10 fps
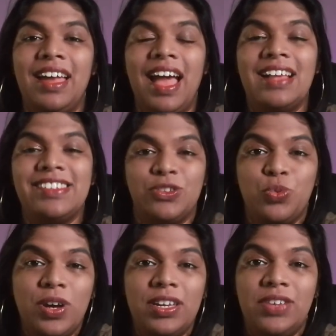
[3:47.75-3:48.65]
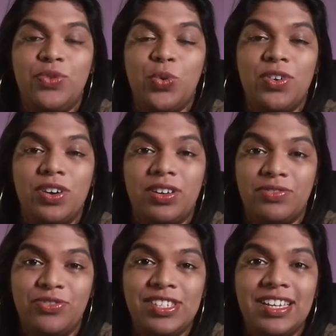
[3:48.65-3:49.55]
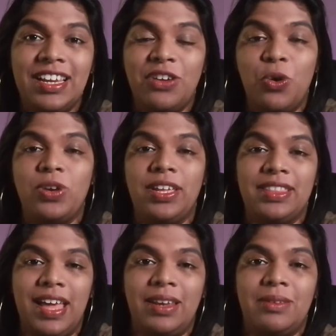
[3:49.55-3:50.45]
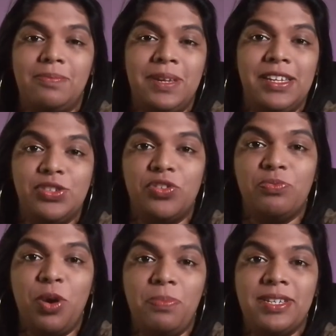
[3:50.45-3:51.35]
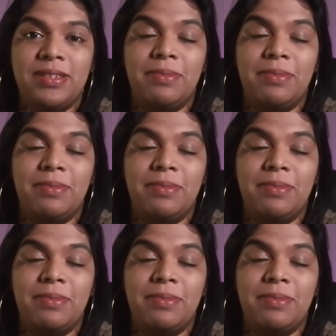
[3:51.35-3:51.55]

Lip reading: as it would if you were physically owning that piece of property.